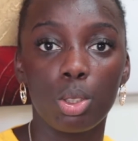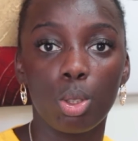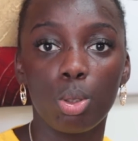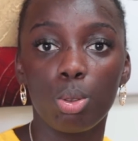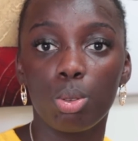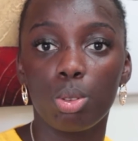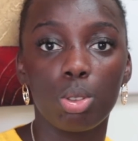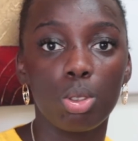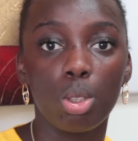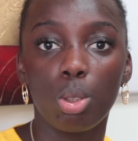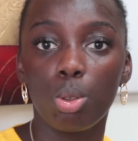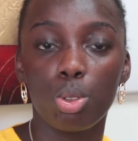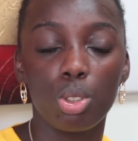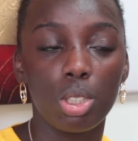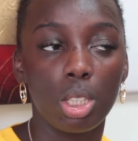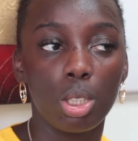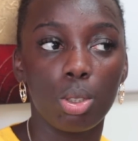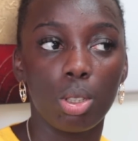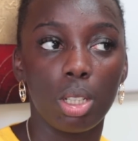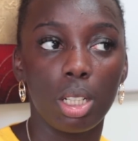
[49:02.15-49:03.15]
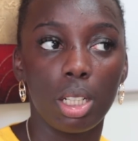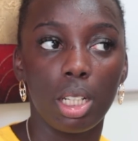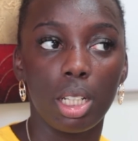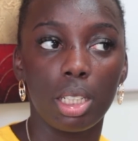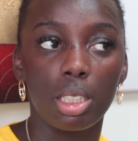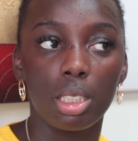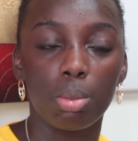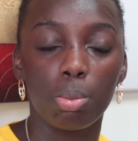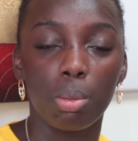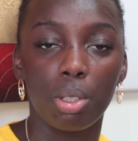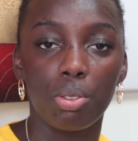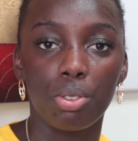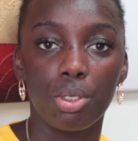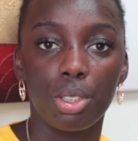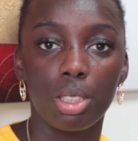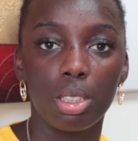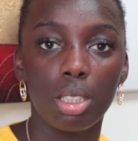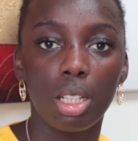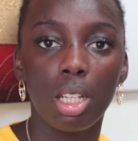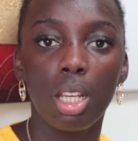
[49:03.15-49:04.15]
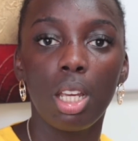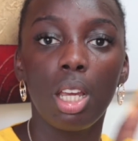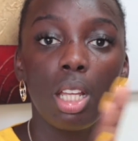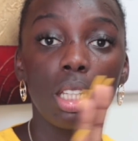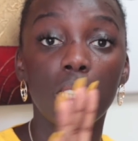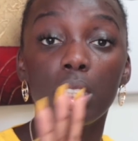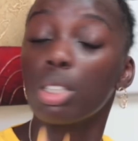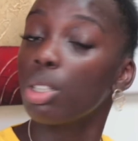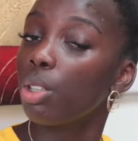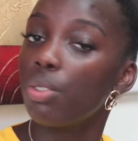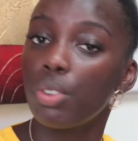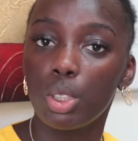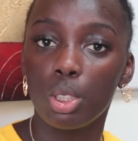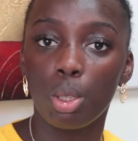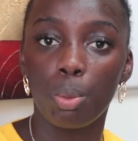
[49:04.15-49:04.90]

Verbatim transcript: Don't don't shake your head like this, my friend. It's another